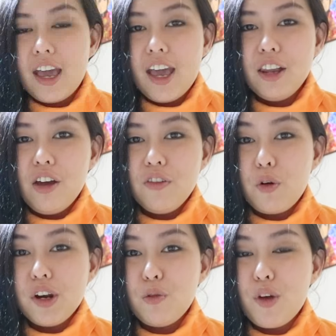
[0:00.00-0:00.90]
Hello
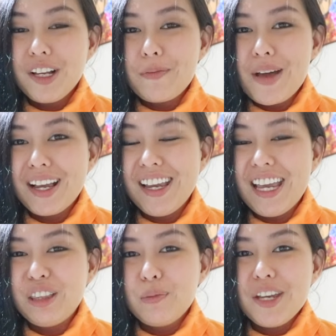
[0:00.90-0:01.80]
everyone and welcome back
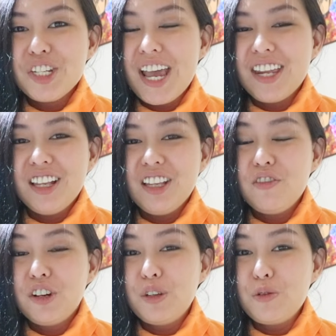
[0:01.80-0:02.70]
again to my channel.
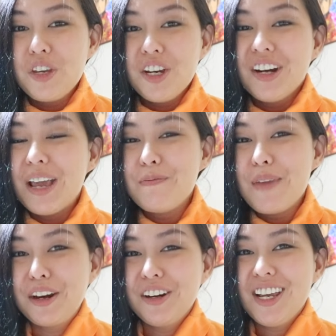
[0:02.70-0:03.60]
If you're new here, I'm
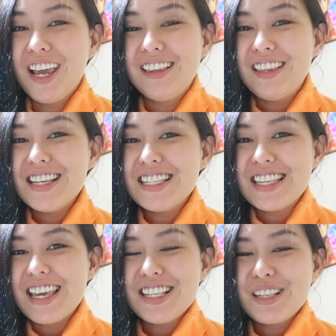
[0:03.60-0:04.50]
Mary and
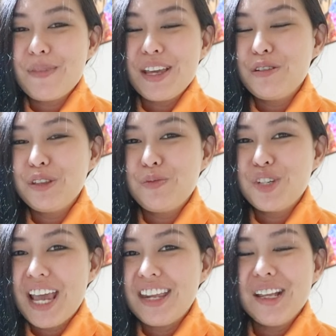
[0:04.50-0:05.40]
this is my YouTube
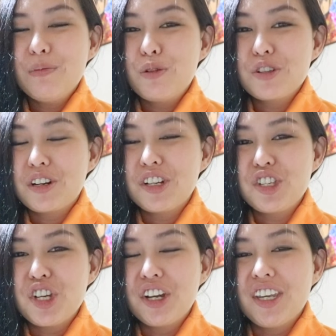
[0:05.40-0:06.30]
channel, Books Arts
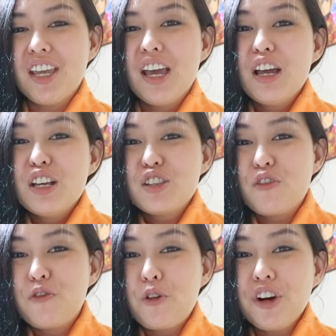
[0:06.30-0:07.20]
Junkie.
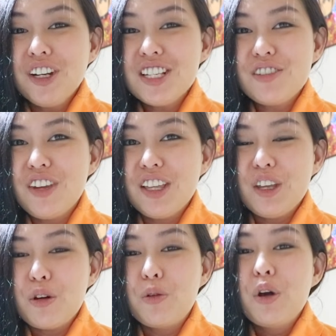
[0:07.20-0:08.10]
So for this
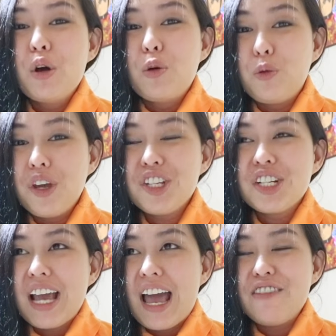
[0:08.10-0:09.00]
video,
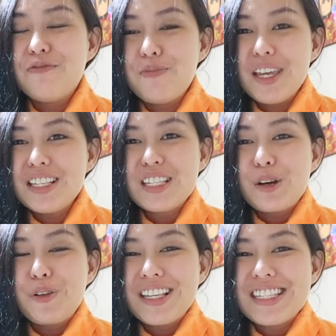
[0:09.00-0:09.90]
which I've been
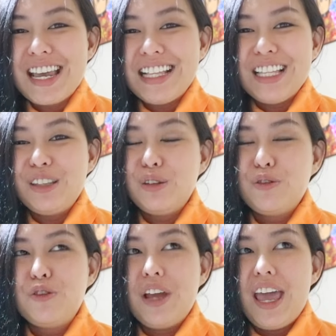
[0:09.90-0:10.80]
so excited to
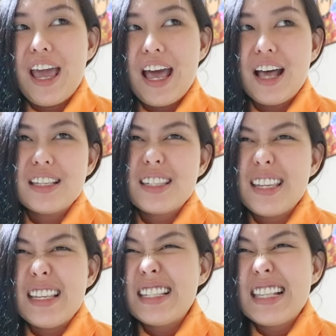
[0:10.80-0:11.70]
do
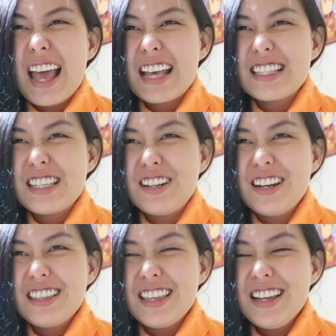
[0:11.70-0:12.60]
since last year,
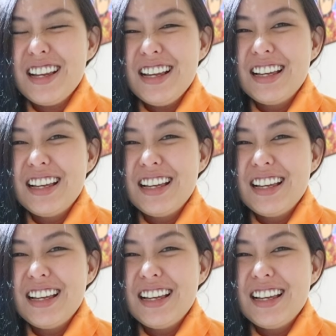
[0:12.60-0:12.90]
I think.